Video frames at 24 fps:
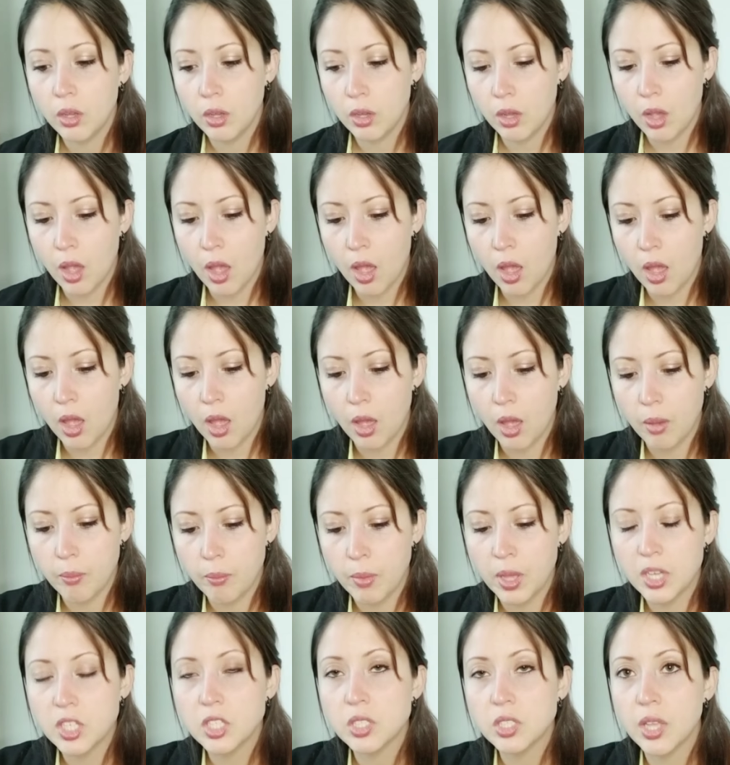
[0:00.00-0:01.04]

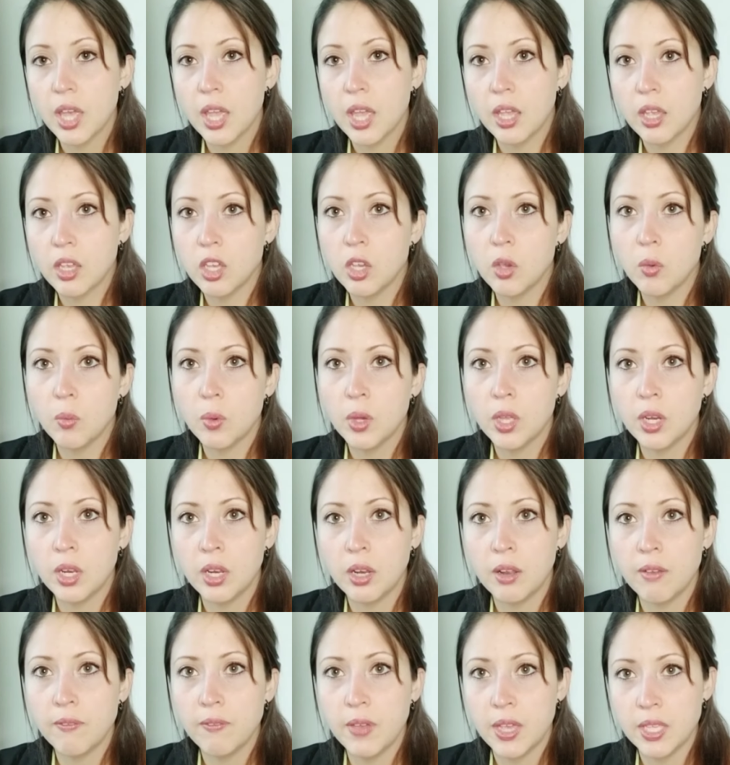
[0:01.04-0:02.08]
much like you would in
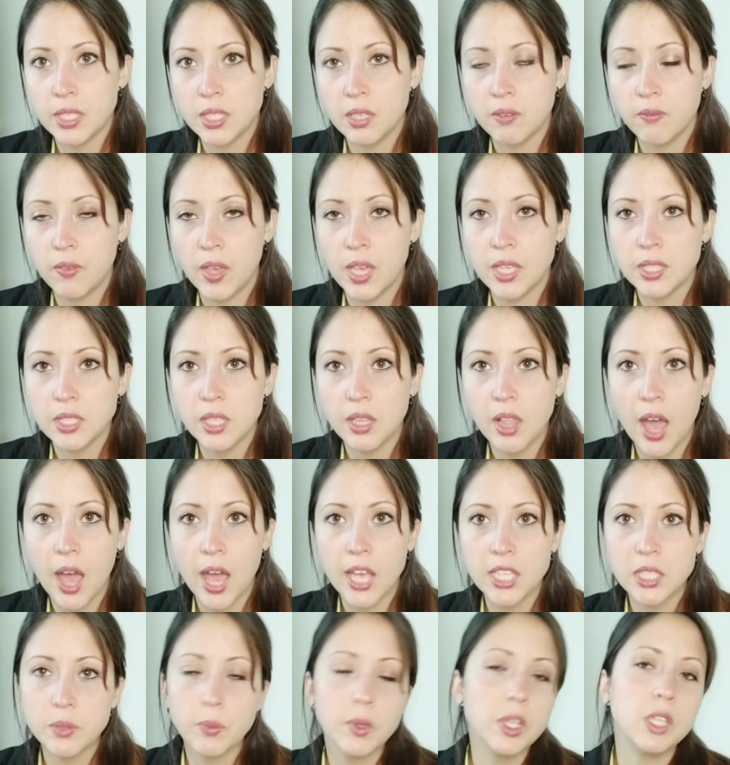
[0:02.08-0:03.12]
a face-to-face
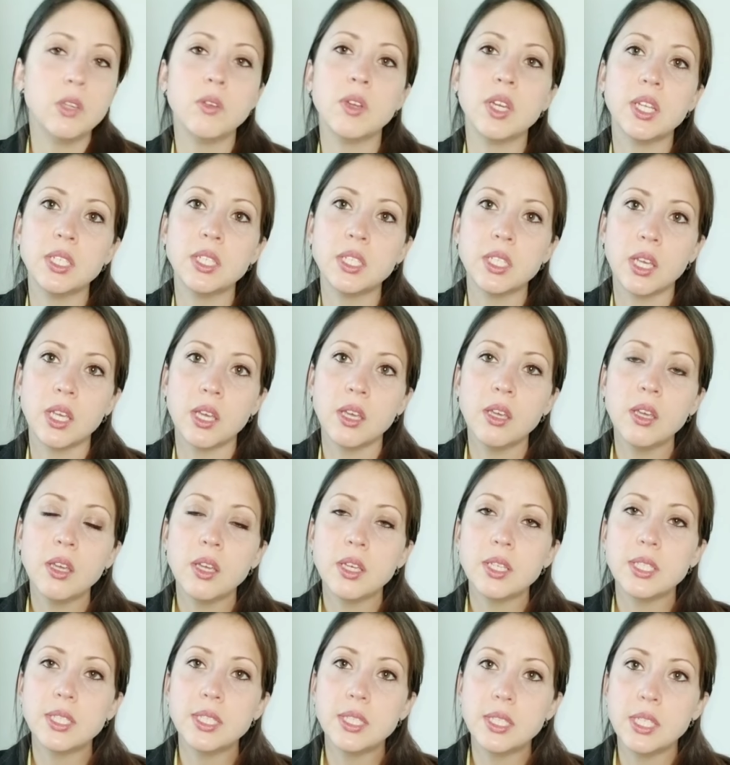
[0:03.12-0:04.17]
class where you get to
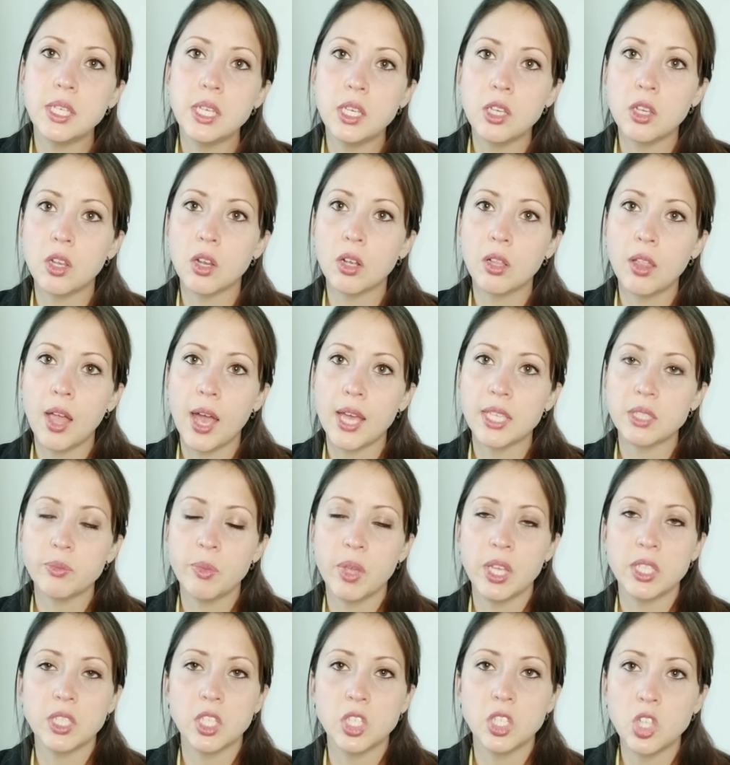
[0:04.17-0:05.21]
see your
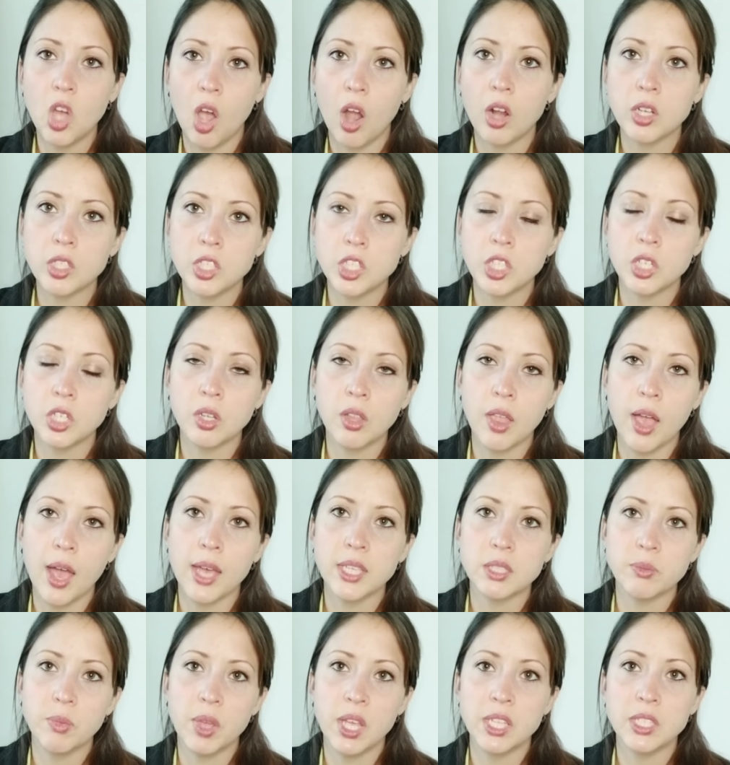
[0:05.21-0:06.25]
classmates and talk to your
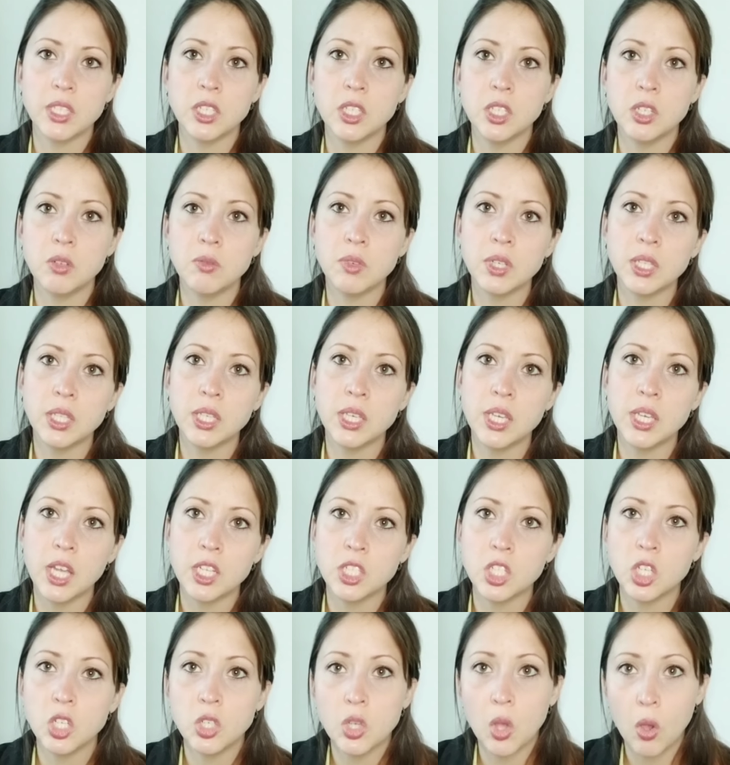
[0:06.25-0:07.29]
classmates and you really get
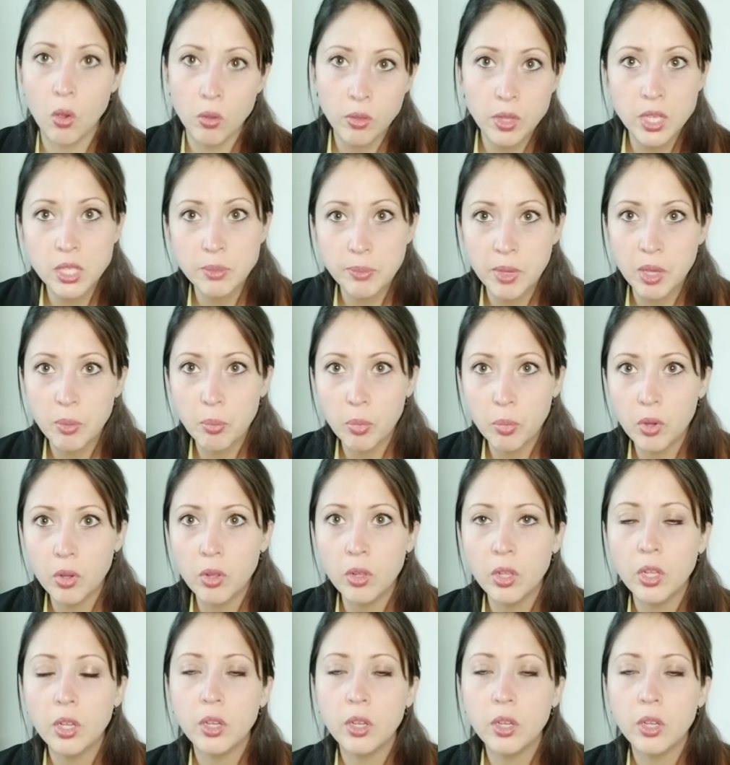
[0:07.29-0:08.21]
to know these people.